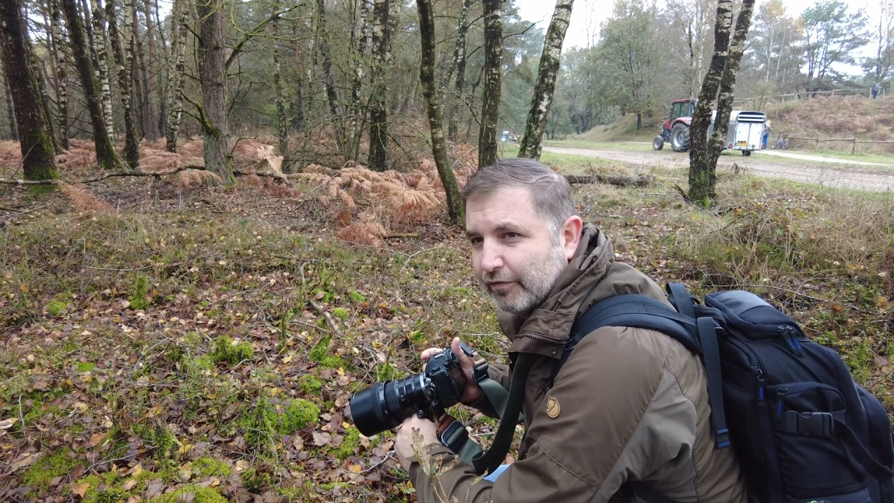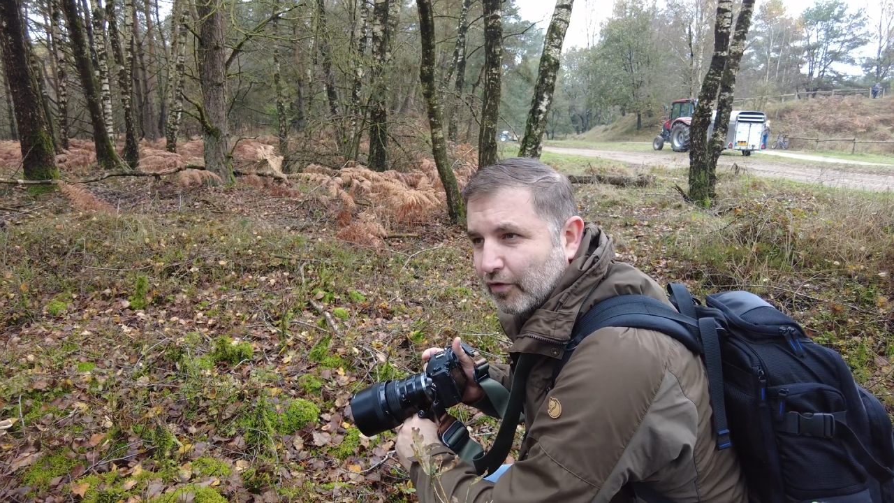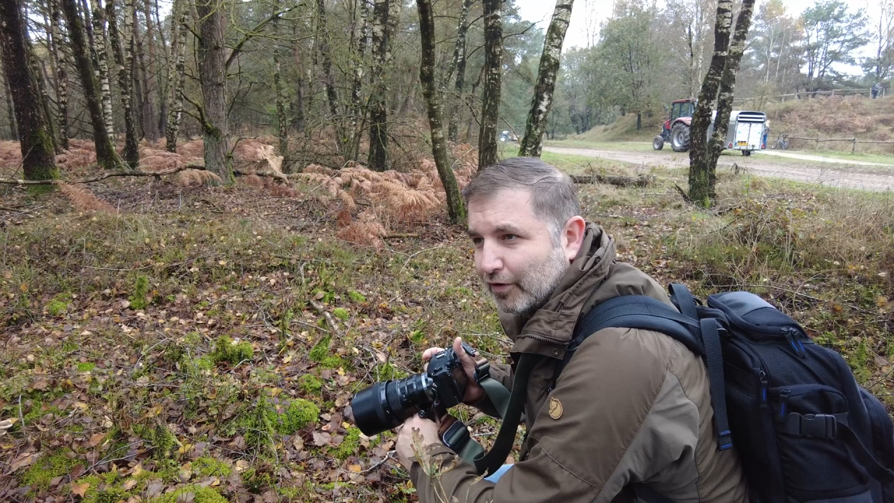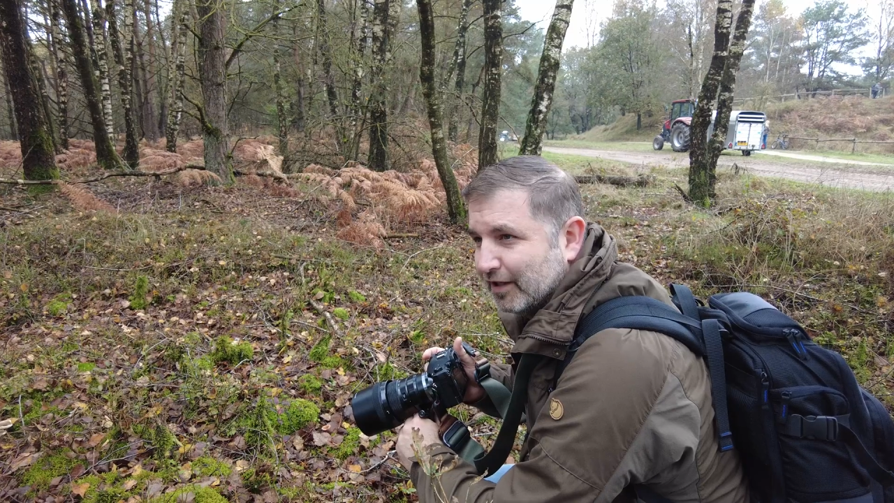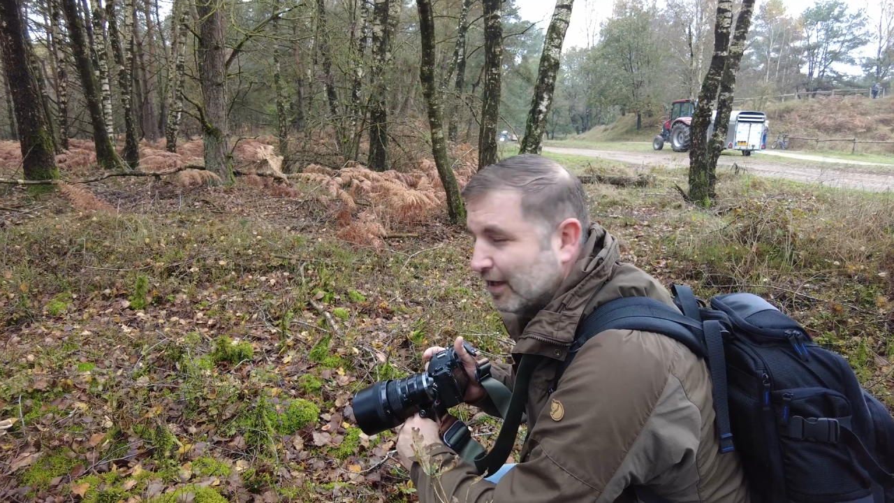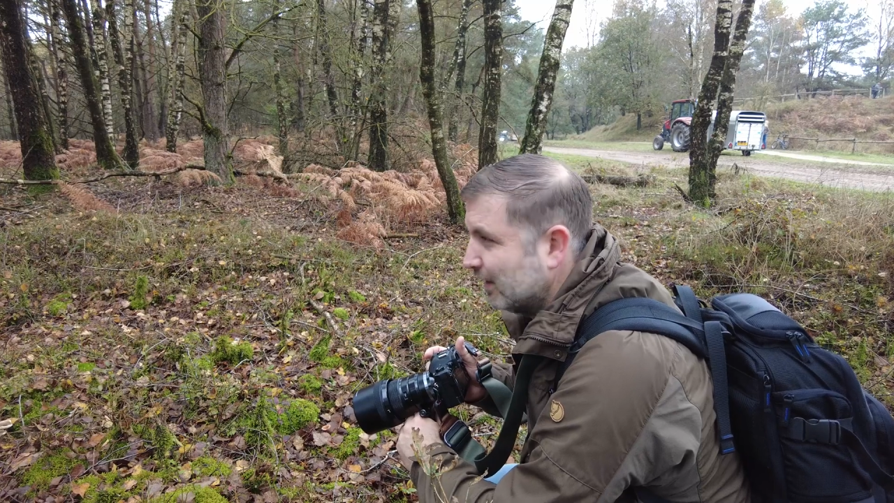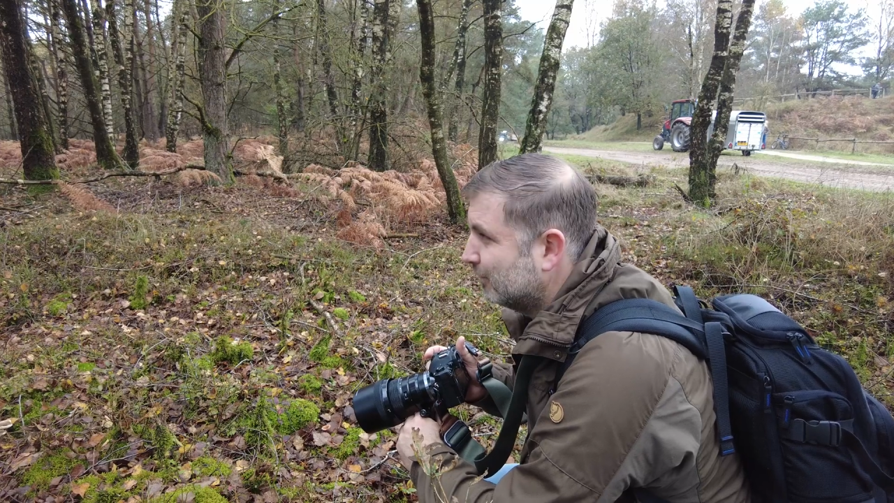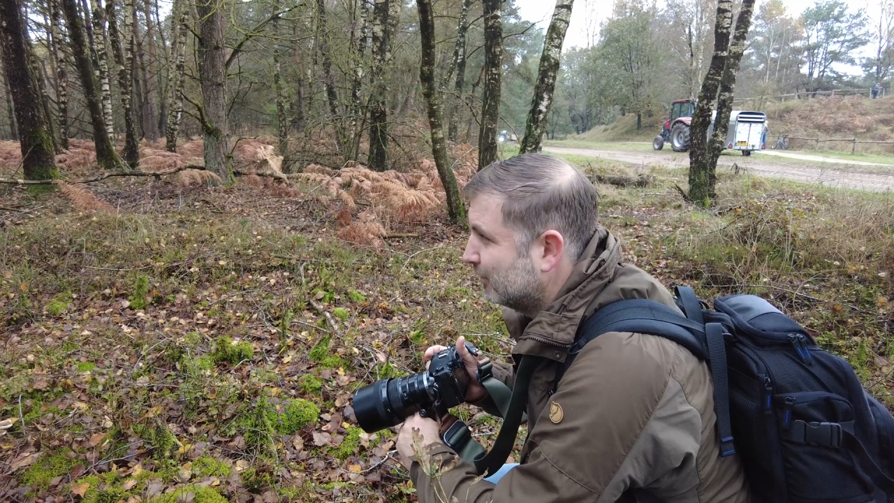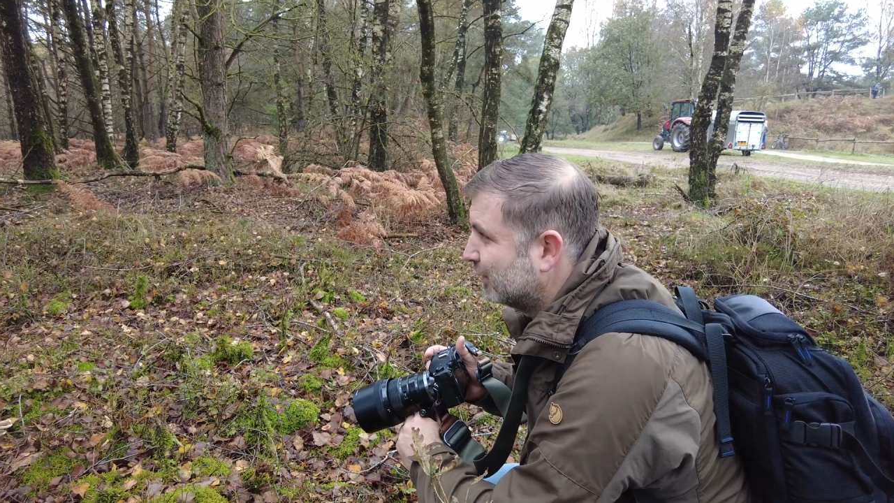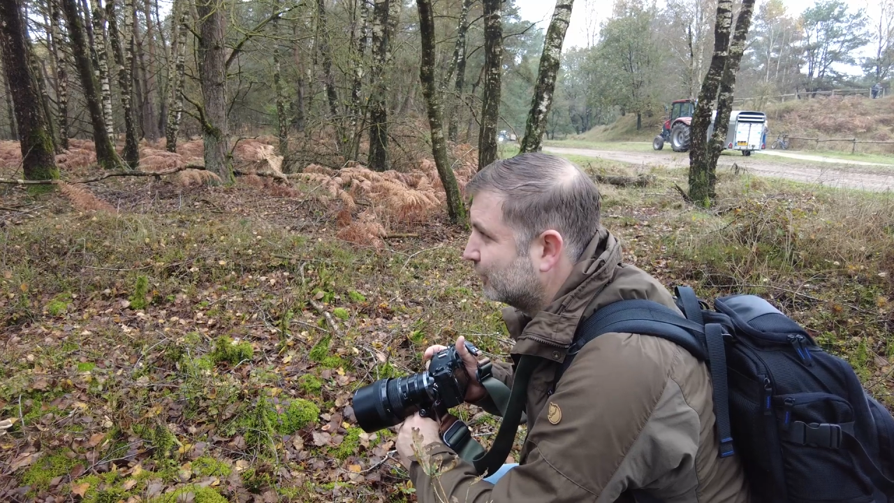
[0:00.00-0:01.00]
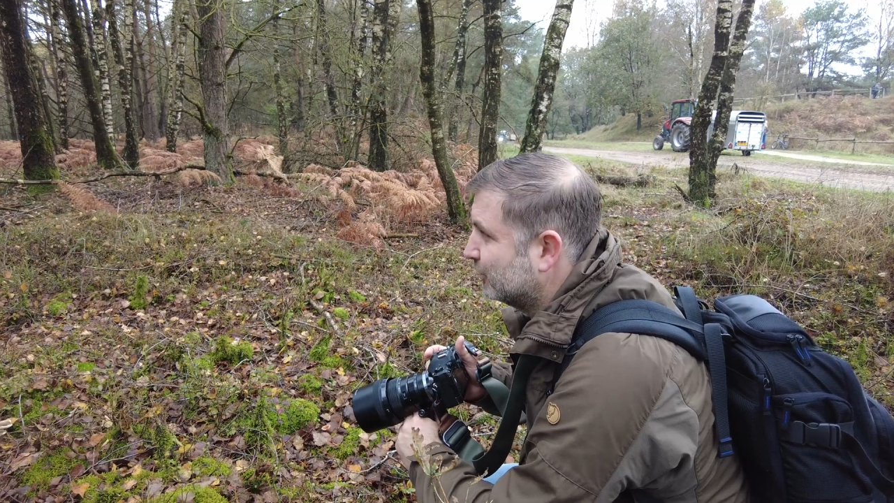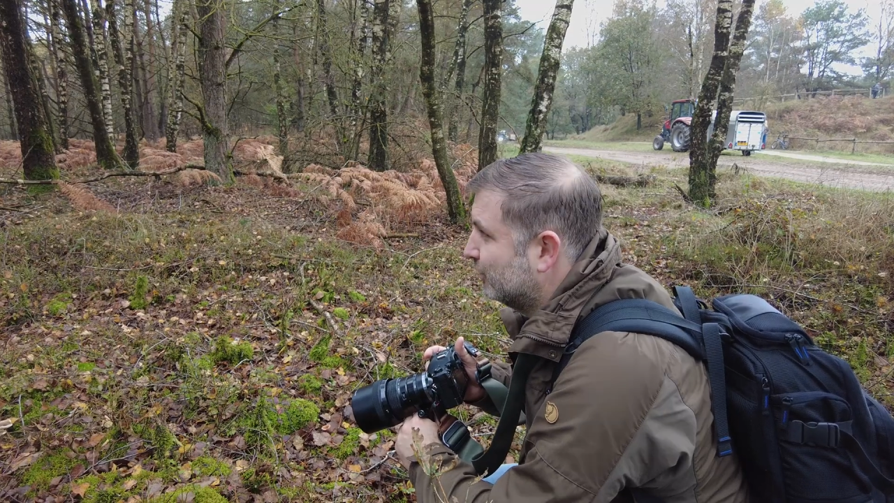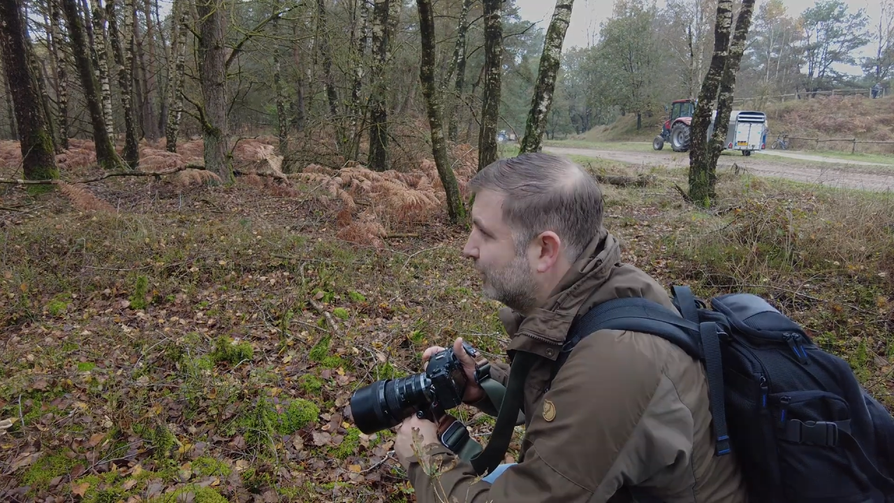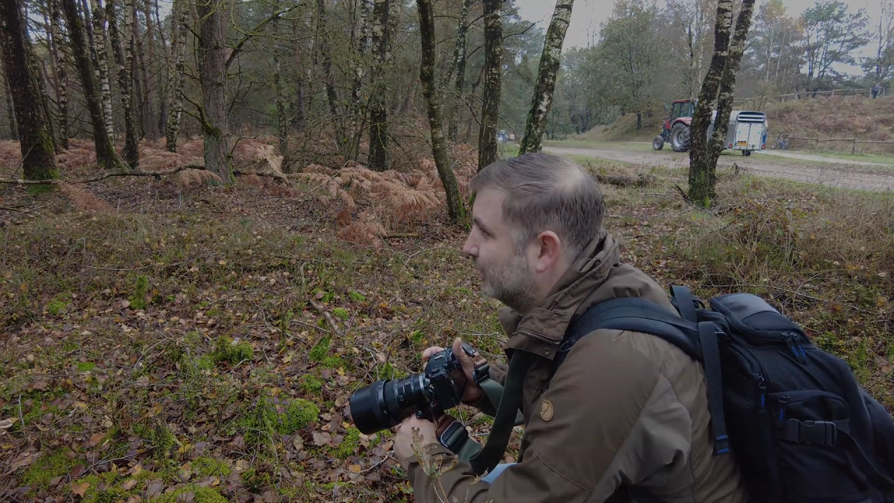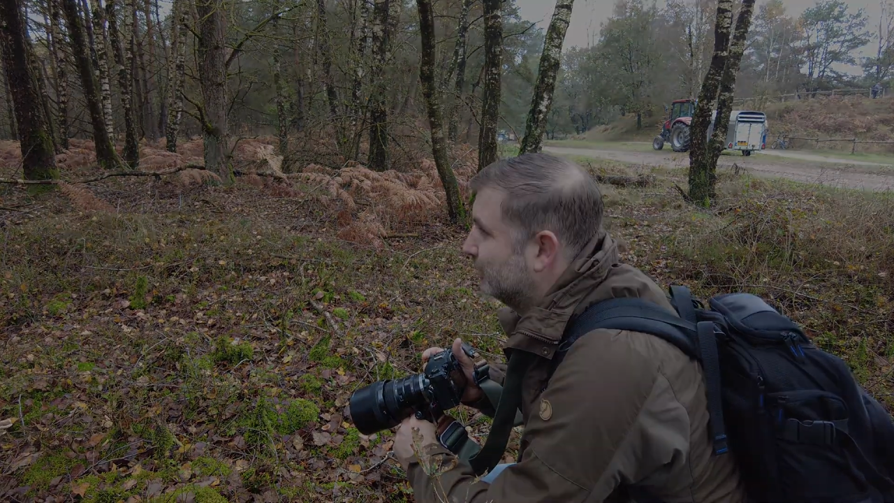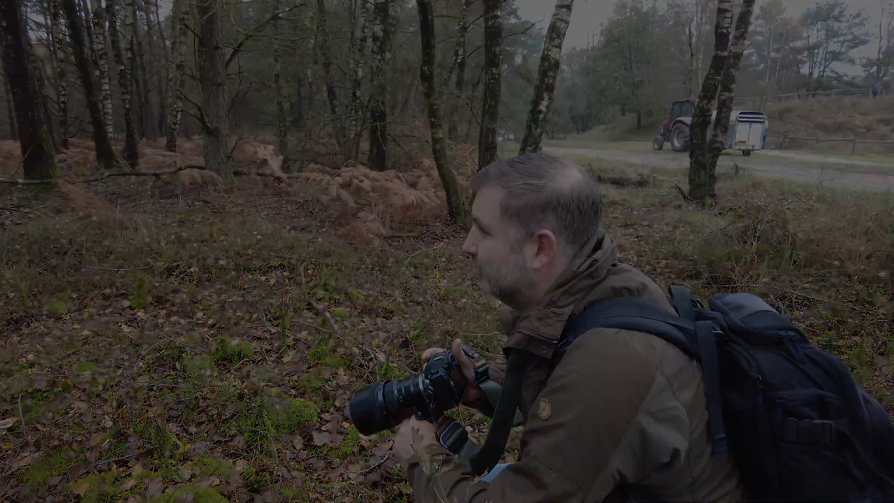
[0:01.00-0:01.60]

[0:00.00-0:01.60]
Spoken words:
foggy day, that's for sure.